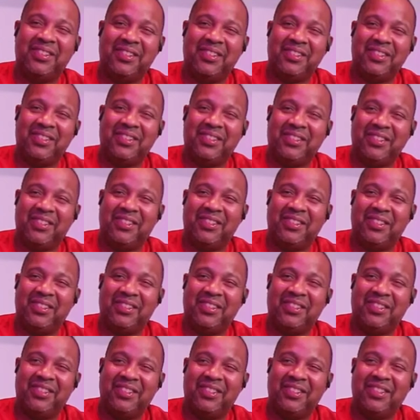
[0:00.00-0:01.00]

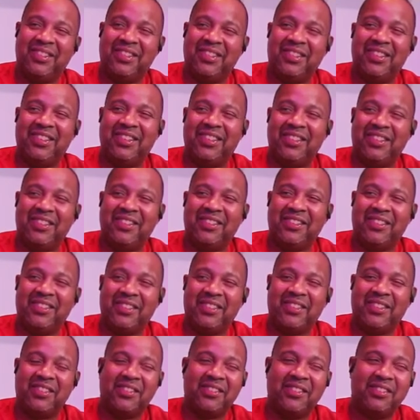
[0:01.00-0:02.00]

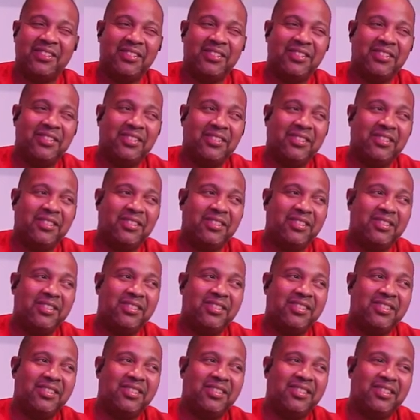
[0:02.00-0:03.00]

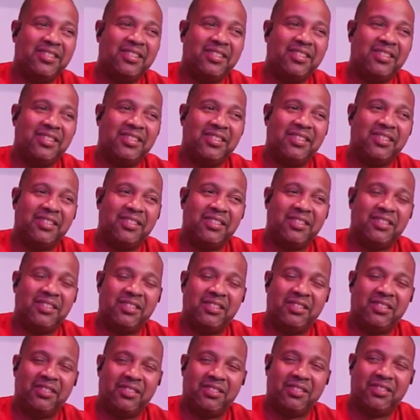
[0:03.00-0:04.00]

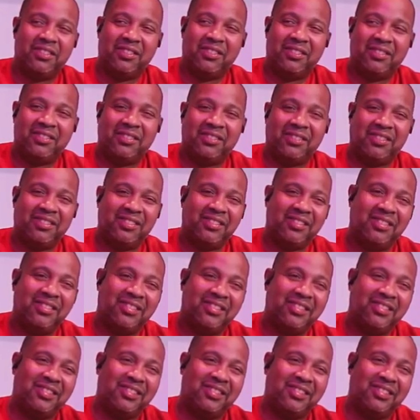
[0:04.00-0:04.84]
This person isn't speaking.